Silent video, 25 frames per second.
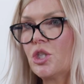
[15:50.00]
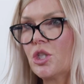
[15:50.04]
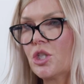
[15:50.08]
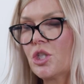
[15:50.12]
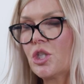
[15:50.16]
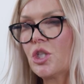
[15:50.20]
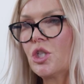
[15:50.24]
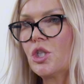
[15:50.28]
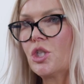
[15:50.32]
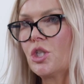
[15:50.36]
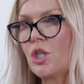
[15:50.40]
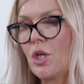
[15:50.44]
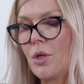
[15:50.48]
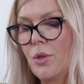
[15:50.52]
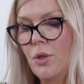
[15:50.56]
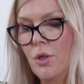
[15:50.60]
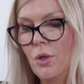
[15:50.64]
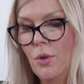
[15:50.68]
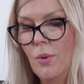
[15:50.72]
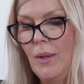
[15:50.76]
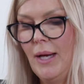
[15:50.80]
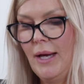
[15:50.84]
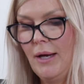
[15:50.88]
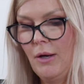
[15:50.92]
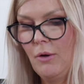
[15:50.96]
just to show
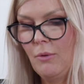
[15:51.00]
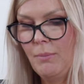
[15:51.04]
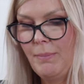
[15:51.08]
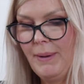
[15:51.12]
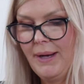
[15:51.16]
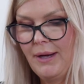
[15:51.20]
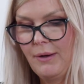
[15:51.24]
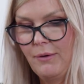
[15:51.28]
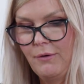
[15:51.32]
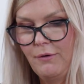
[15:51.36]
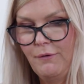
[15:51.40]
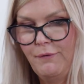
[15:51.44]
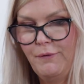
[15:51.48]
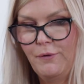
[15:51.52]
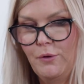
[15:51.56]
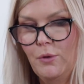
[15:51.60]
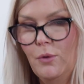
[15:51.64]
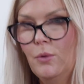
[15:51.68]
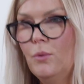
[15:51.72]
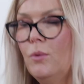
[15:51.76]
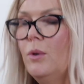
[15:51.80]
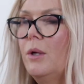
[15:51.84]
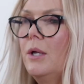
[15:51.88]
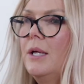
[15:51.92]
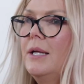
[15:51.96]
you how
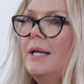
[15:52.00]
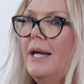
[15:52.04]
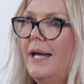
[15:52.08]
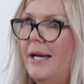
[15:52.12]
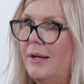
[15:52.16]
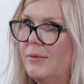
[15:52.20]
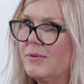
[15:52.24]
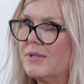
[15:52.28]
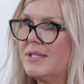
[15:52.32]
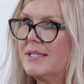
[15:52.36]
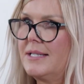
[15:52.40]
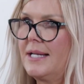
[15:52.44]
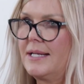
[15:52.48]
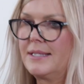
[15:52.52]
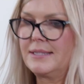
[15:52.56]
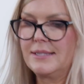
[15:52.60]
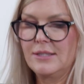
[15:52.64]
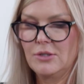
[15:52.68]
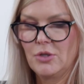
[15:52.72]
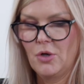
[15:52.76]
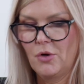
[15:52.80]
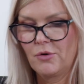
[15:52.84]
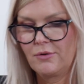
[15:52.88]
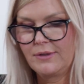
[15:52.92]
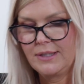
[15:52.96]
powerful
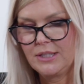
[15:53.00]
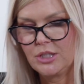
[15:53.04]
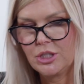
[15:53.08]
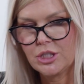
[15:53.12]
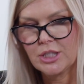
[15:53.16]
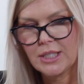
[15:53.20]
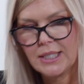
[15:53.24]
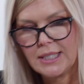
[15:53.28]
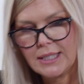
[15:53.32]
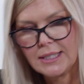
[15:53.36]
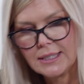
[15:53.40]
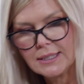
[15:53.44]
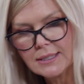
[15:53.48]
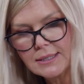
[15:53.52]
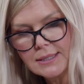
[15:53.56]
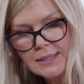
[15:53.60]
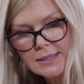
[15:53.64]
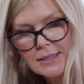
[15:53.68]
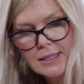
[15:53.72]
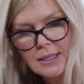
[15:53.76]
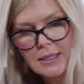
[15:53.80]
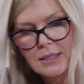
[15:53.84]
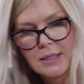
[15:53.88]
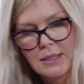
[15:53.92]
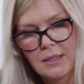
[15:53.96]
outstanding orange
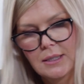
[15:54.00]
is.